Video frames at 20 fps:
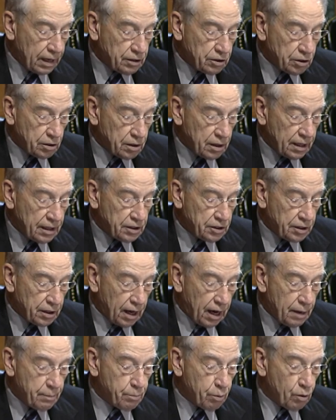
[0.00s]

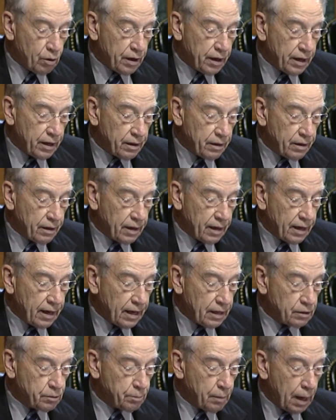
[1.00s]
legislation I put in that
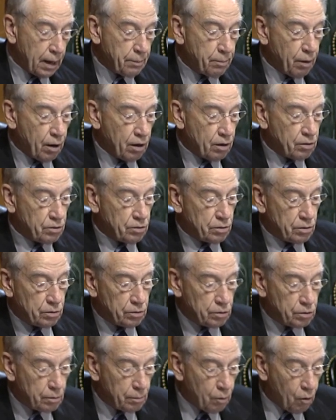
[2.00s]
has
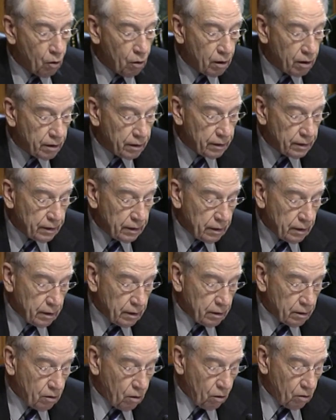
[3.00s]
bipartisan support
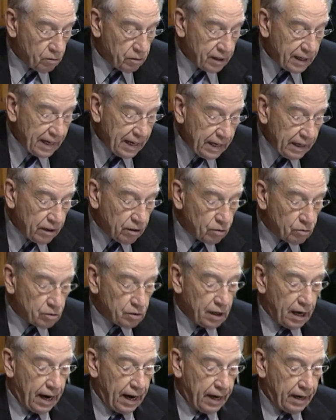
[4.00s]
called the
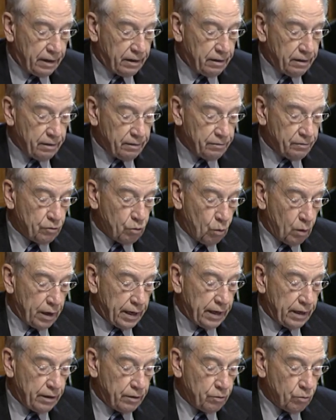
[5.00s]
Eagles Act of
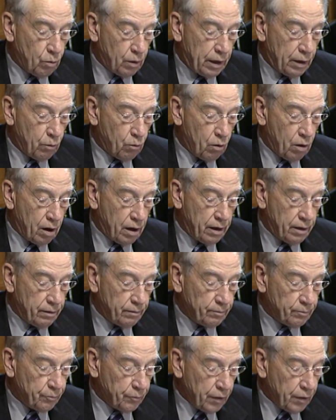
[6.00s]
2021,